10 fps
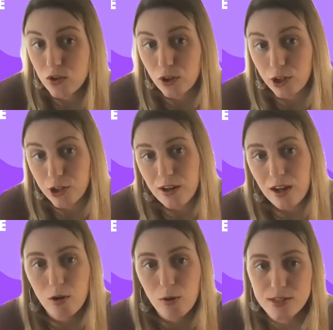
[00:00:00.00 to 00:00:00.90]
learn,
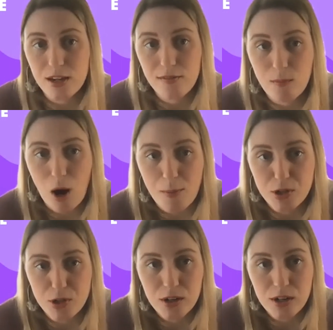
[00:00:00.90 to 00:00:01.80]
and we want to give them
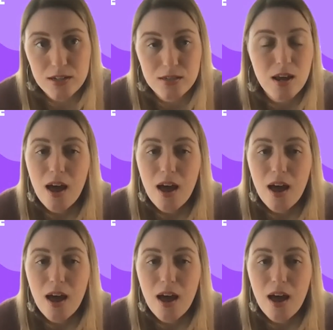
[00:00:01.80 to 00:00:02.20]
opportunities.